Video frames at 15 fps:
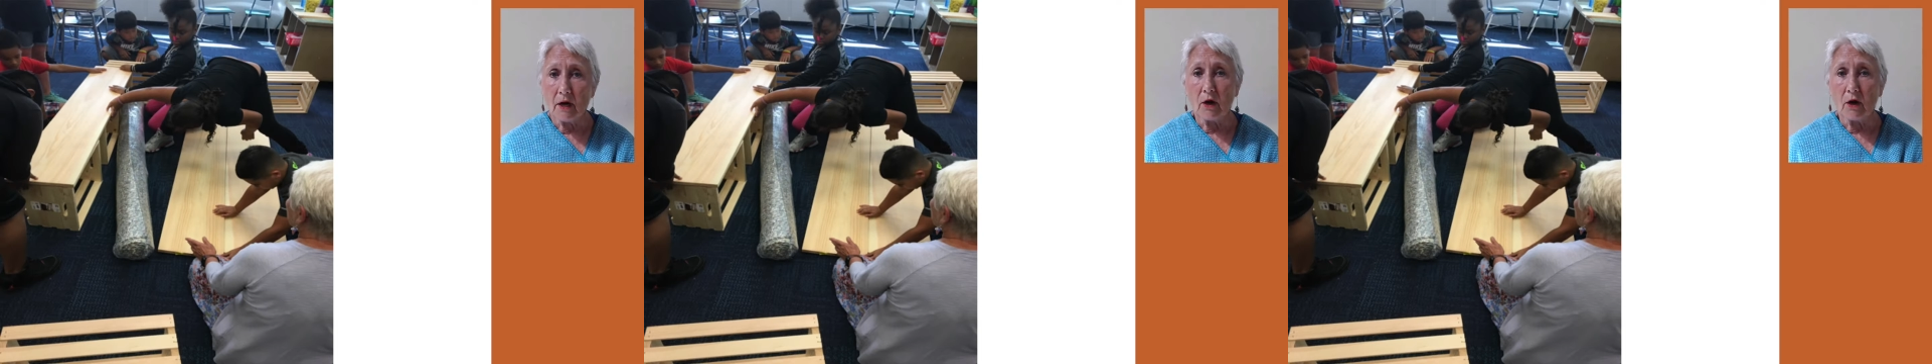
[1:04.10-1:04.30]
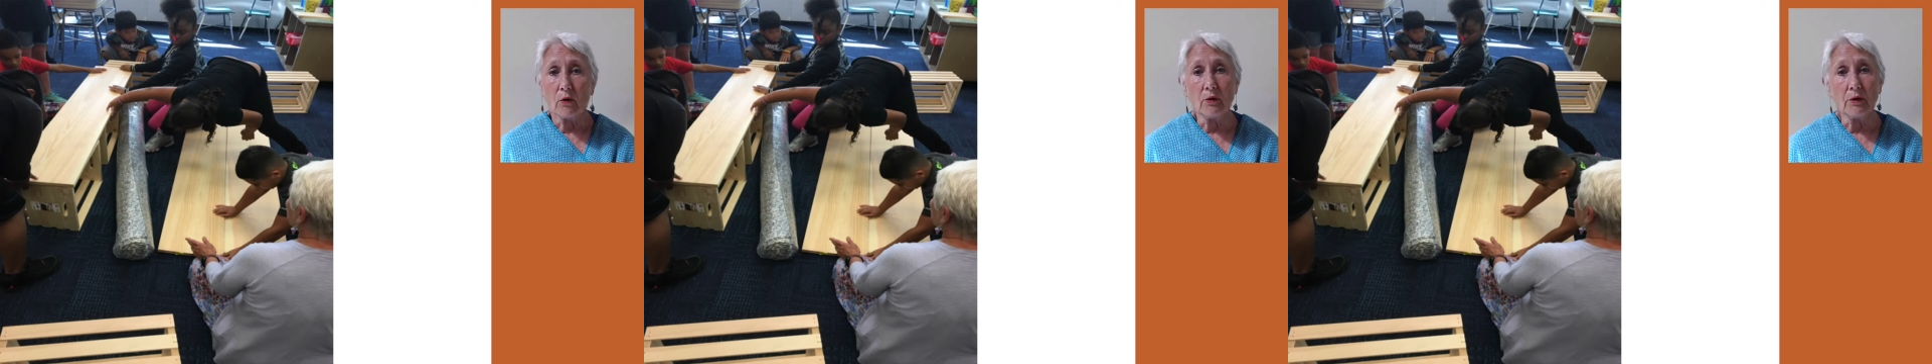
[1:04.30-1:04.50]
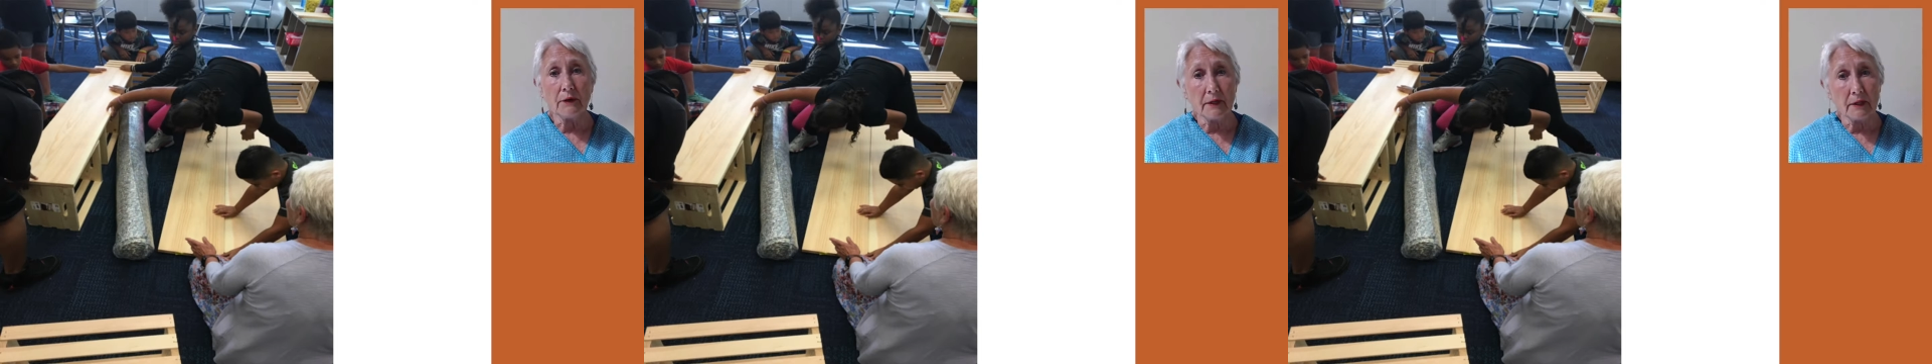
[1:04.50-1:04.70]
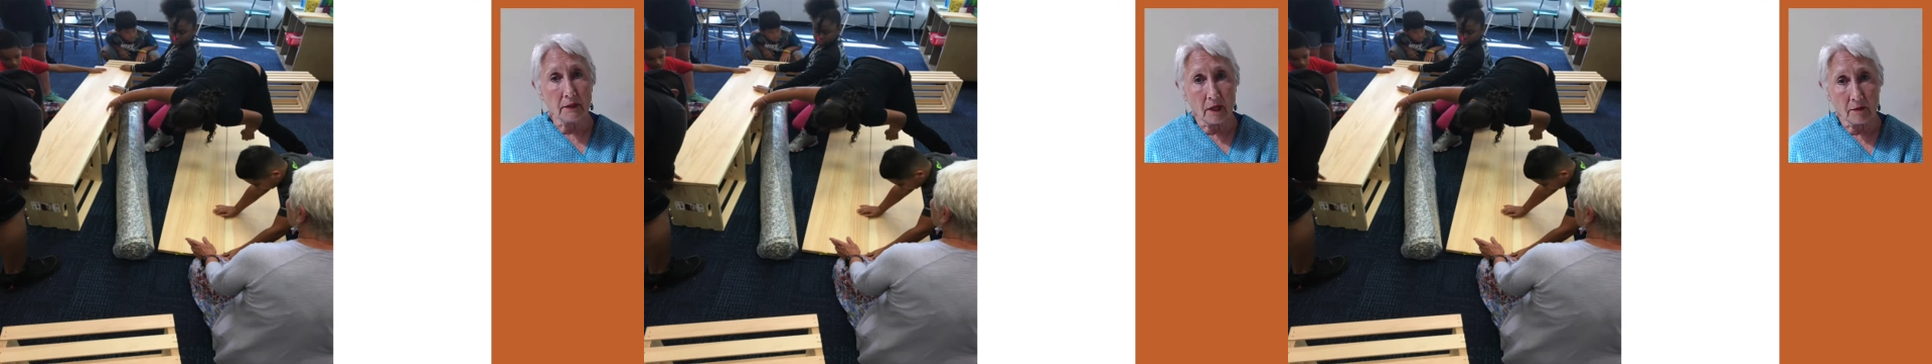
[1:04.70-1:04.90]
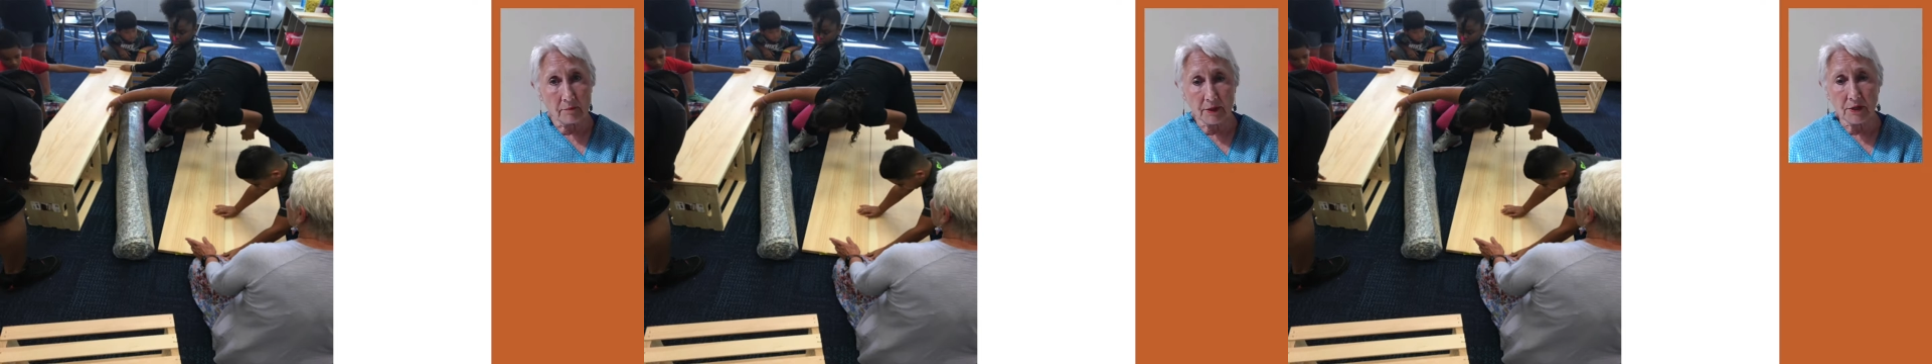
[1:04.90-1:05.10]
or the
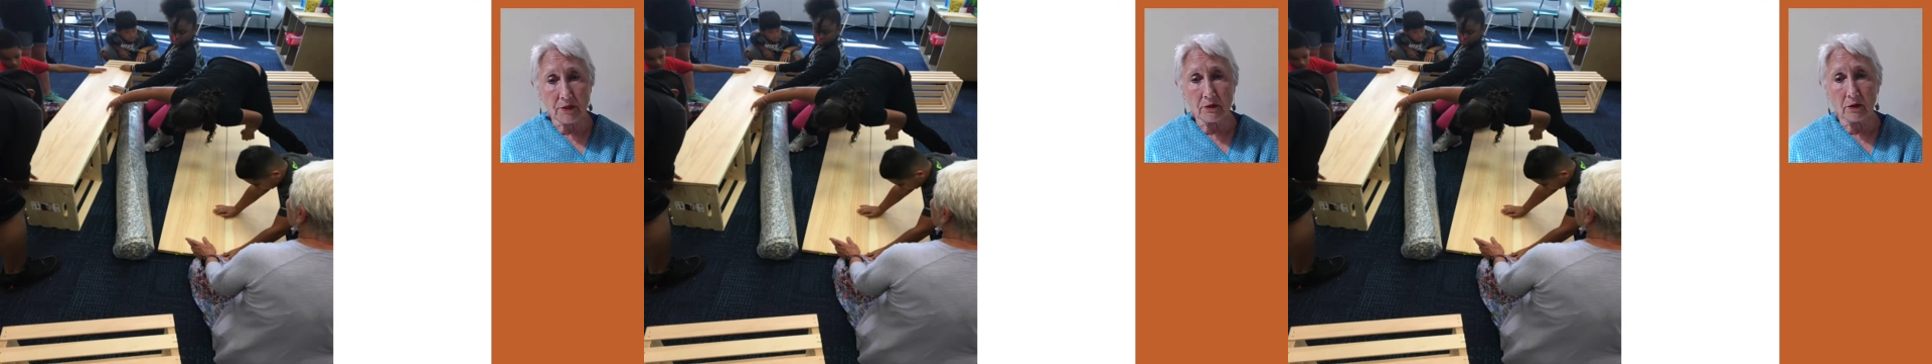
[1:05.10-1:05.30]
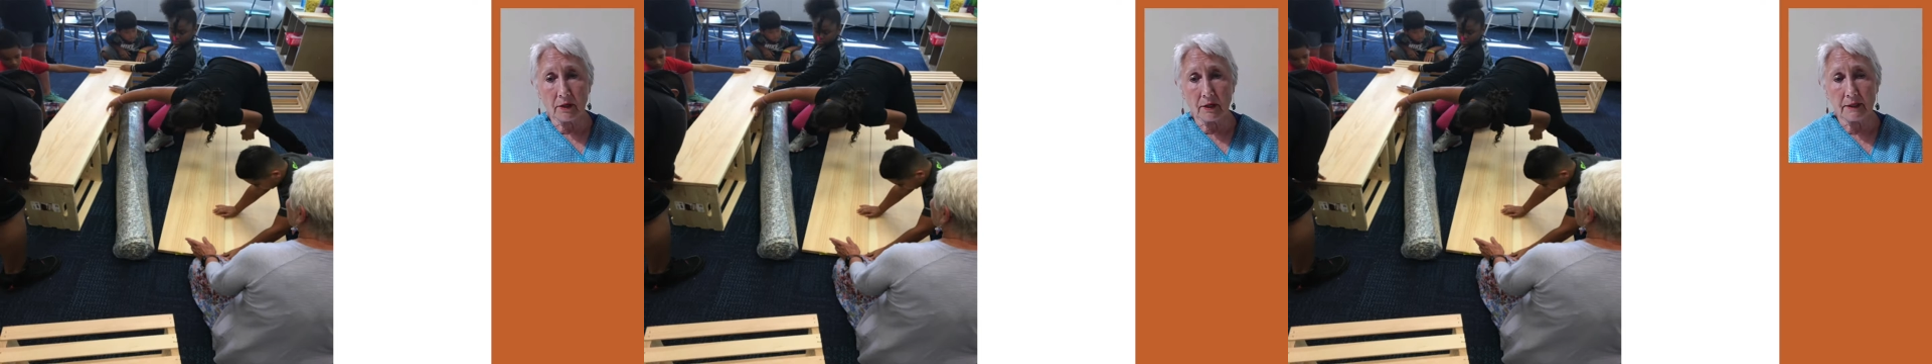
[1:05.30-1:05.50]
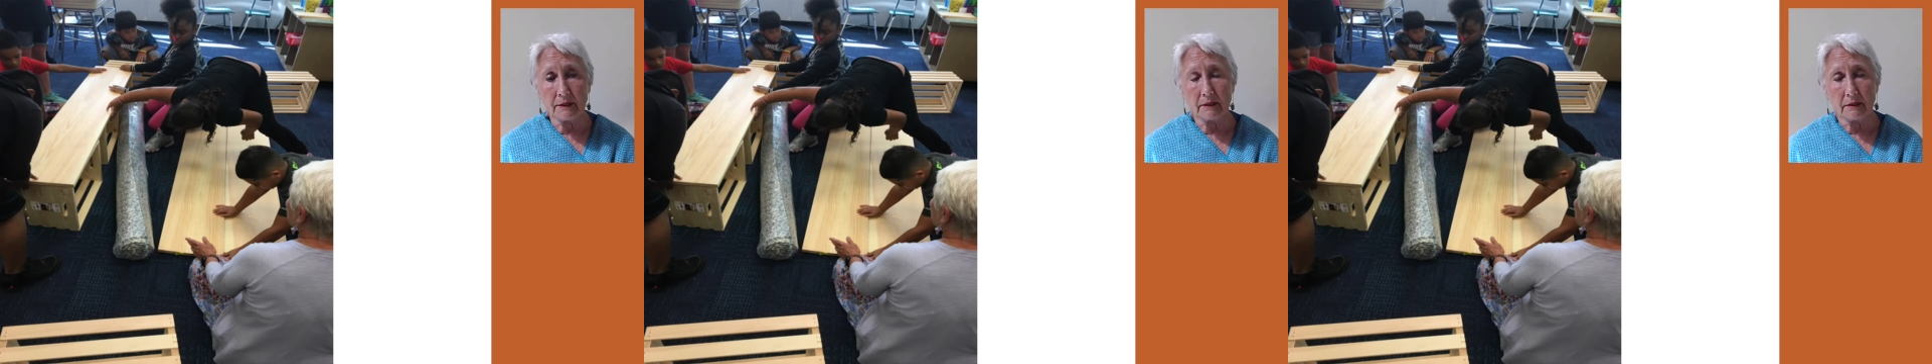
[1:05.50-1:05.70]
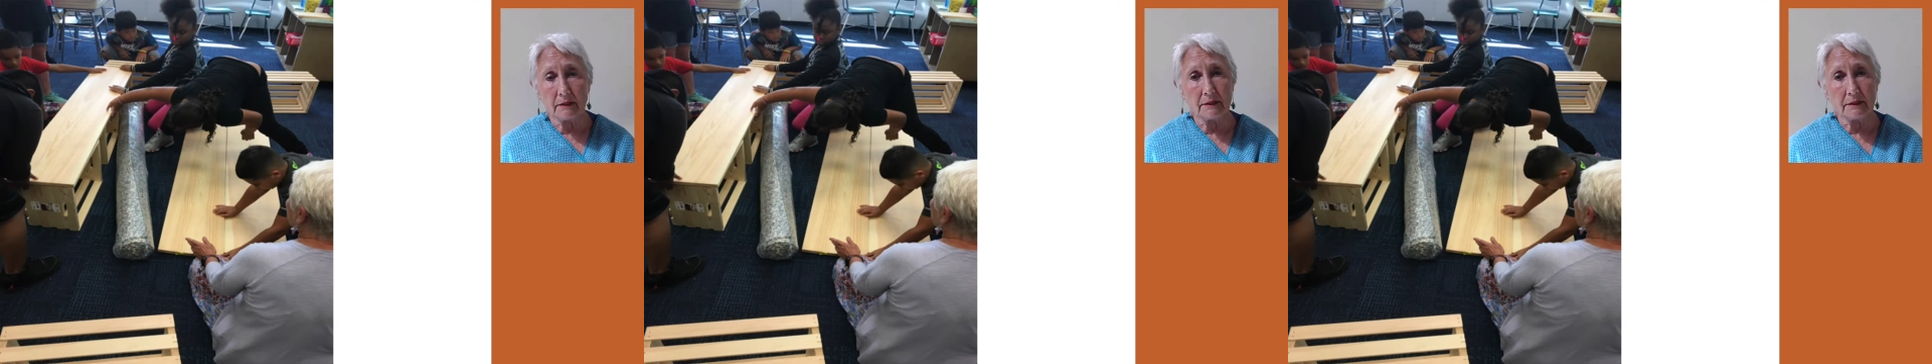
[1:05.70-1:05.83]
lumber yard